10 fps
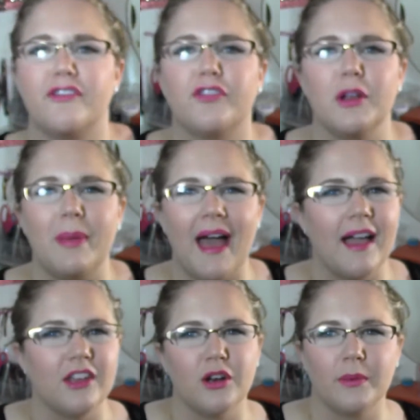free
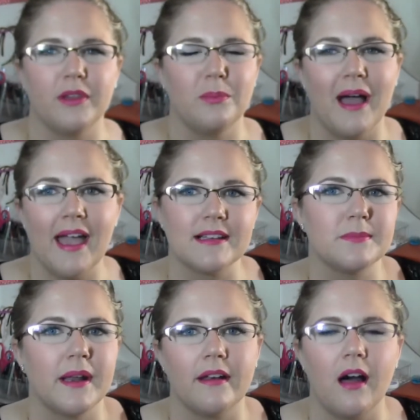bag, you know, when you buy X
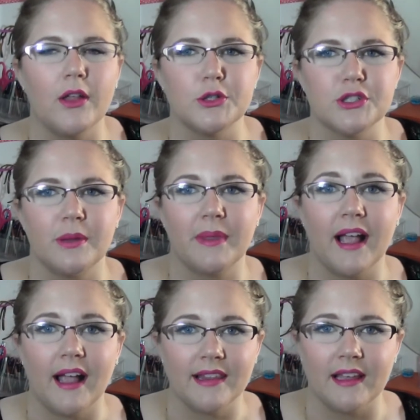amount of dollars or something.
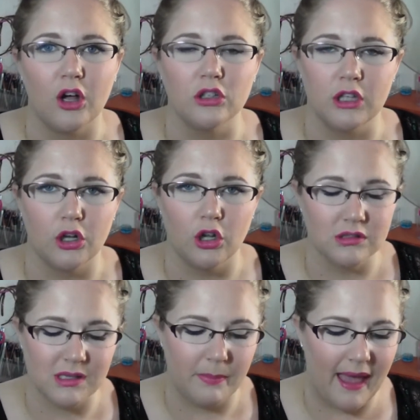I got like a little
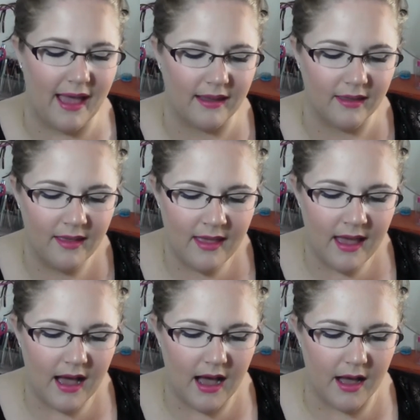Ulta bag.
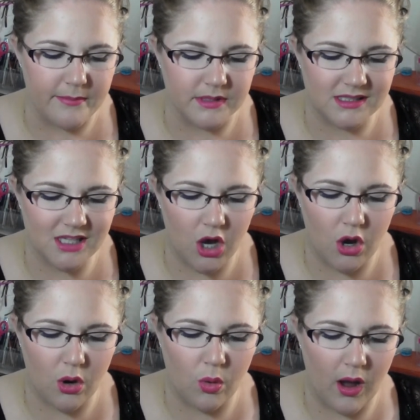Um,
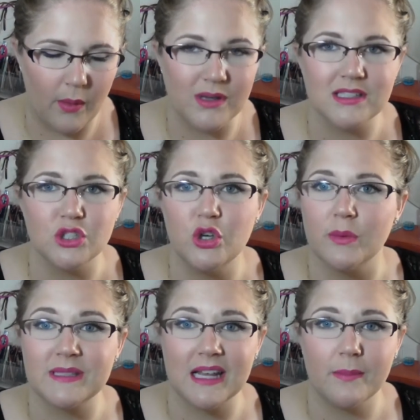so I wasn't too
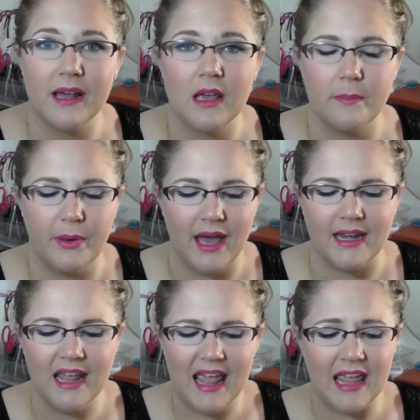upset about it, but
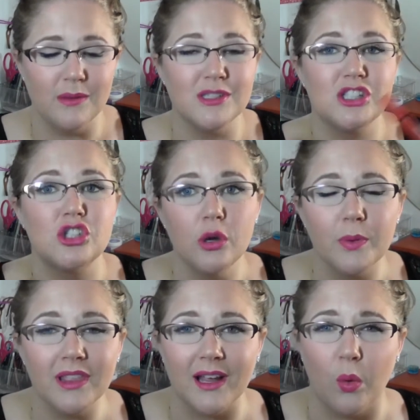it was
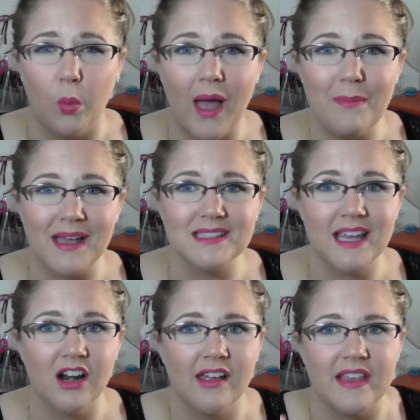super like a wet
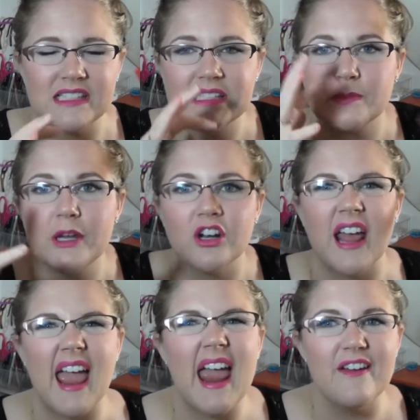mascara that
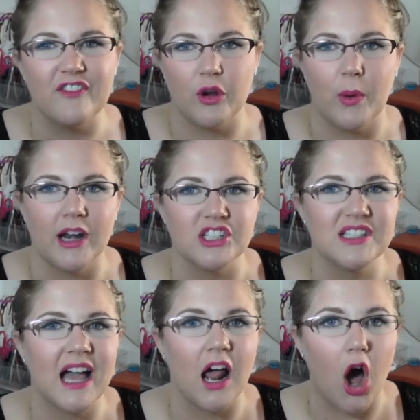smeared everywhere. It
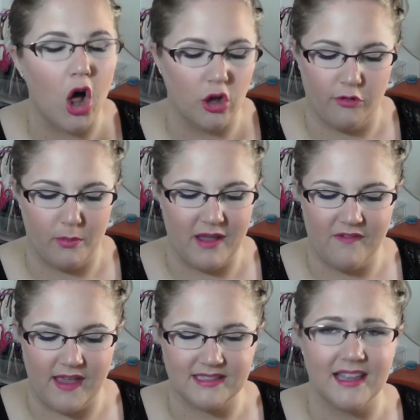just got all over my
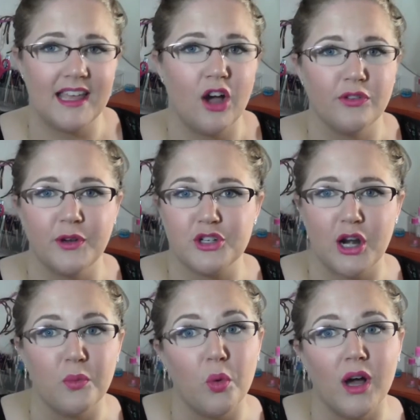face. I think I only
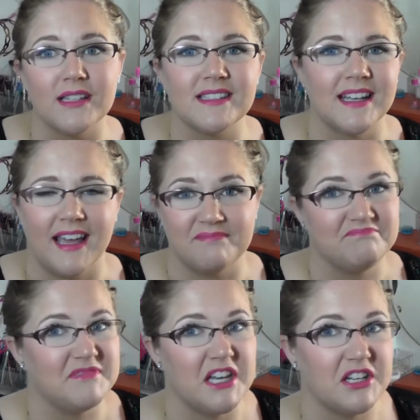tried it once and I
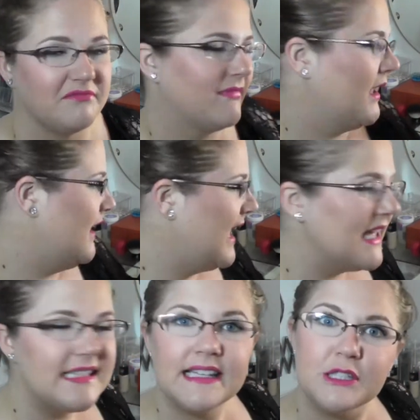didn't,
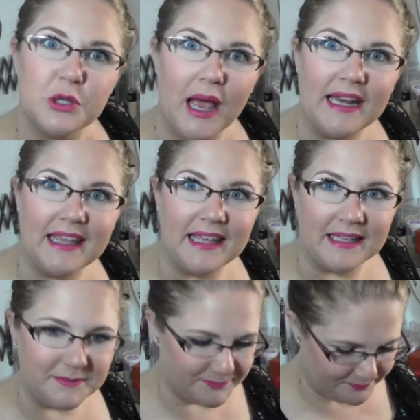didn't try it
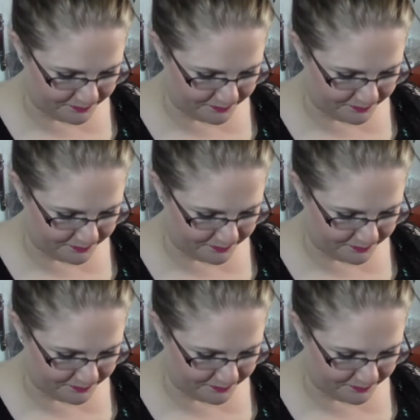again.